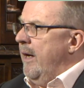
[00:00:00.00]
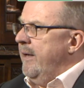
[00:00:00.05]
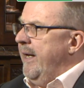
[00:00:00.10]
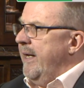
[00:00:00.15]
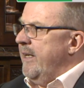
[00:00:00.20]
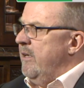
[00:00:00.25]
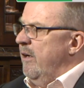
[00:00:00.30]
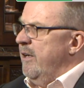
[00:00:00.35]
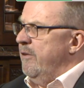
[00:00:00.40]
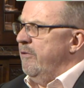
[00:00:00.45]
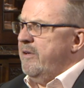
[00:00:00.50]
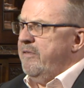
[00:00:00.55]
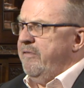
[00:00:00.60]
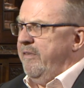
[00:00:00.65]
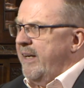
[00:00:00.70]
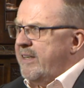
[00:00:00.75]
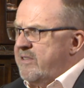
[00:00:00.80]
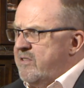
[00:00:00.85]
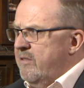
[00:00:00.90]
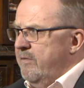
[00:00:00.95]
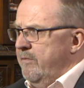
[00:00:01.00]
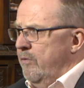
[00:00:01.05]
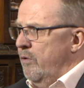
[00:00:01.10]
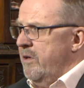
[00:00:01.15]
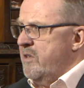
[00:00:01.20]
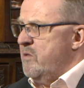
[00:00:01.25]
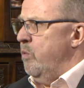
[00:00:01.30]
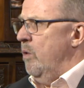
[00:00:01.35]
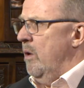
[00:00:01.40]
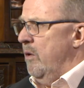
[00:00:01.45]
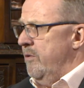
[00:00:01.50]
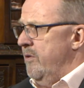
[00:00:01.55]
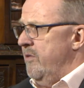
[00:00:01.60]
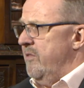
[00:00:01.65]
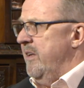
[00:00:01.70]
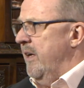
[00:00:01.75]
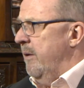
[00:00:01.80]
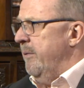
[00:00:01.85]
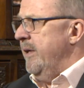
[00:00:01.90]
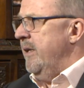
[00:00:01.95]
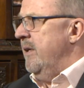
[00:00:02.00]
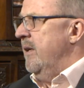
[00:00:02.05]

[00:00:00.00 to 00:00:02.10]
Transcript: And that kind of reflects the voice world, doesn't it? I mean,